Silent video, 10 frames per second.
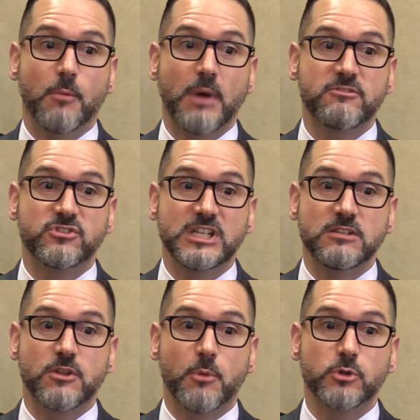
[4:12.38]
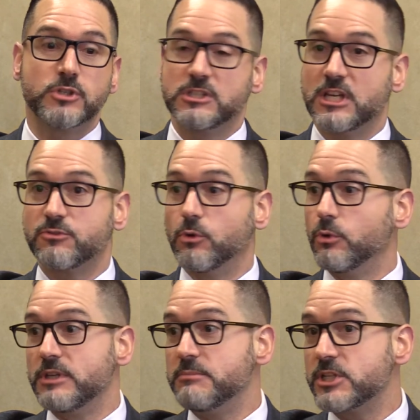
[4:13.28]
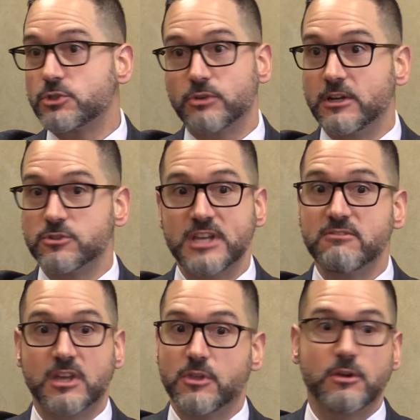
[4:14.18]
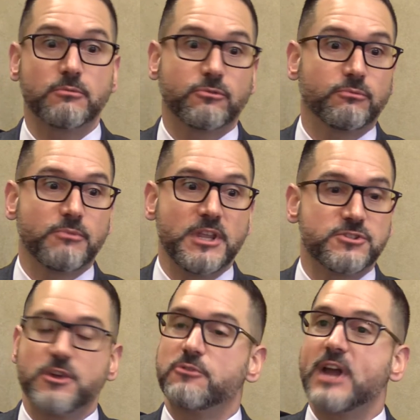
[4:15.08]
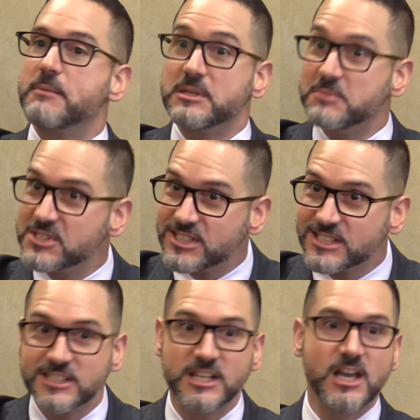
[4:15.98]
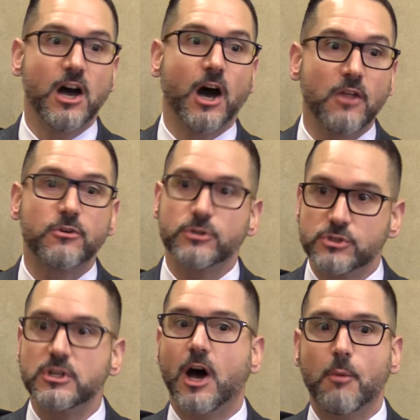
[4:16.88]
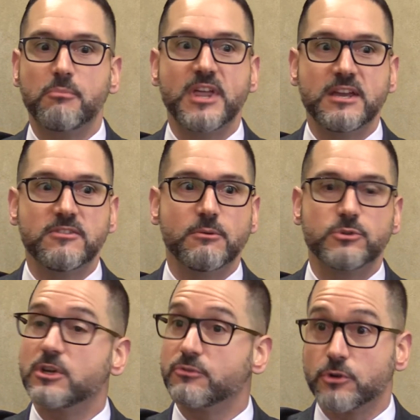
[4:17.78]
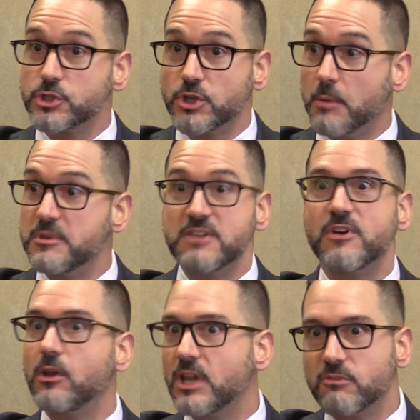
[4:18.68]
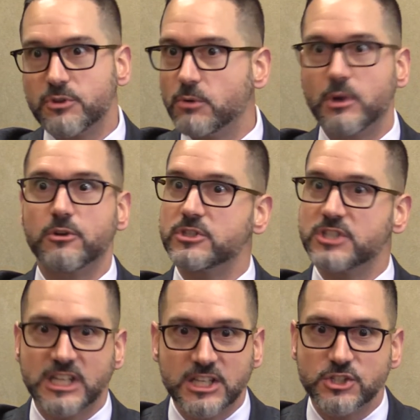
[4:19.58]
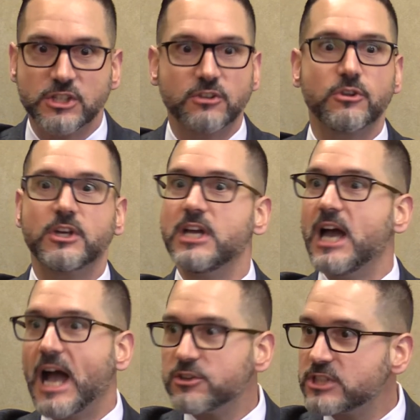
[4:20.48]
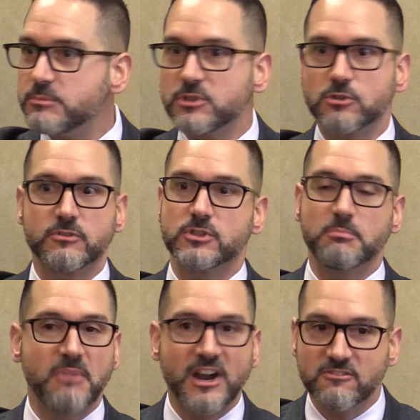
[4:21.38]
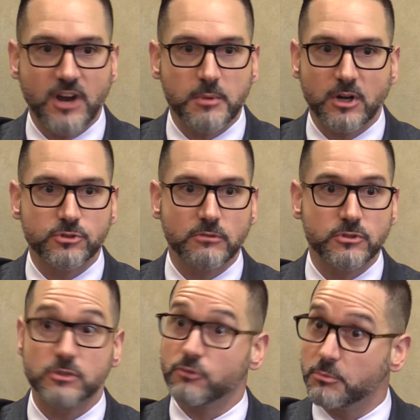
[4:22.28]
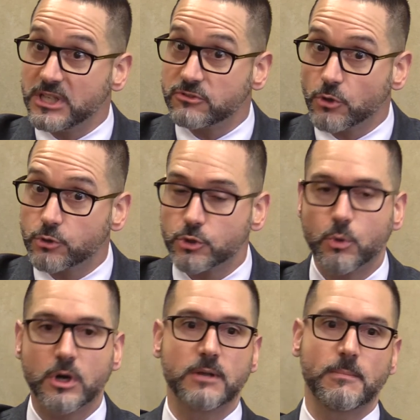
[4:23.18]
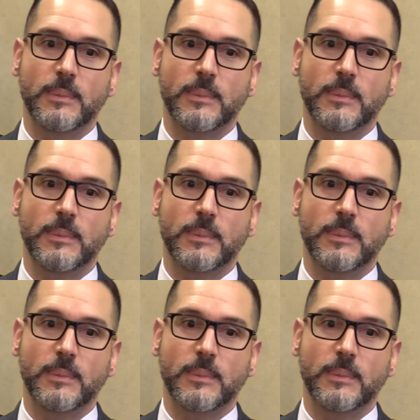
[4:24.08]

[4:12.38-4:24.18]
I've seen the most successful administrators, it's their family business. Others, it was their first job and they fell in love with it, whether it's the kitchen or the housekeeping service, environmental services, for me, social work.